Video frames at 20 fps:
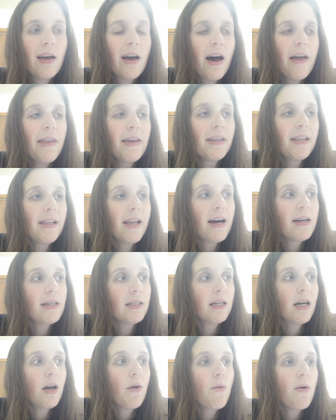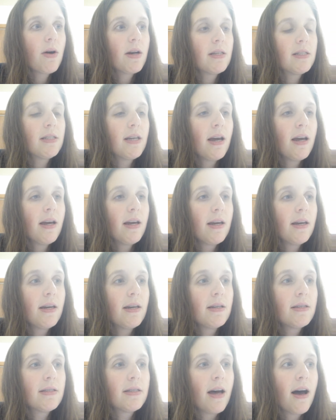I think the last thing I want to say
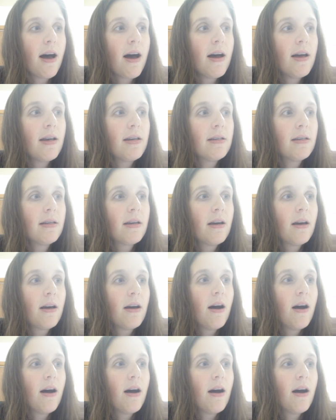is that